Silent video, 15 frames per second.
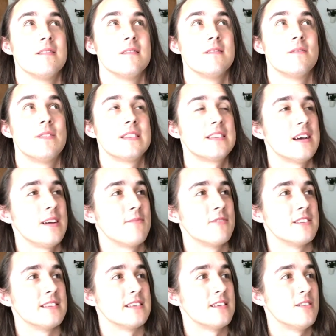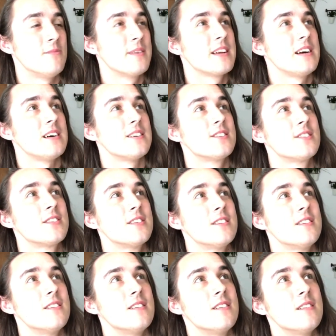Oh my gosh.
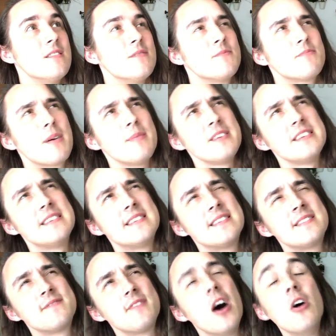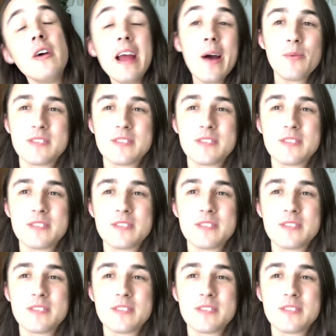Probably, oh yeah,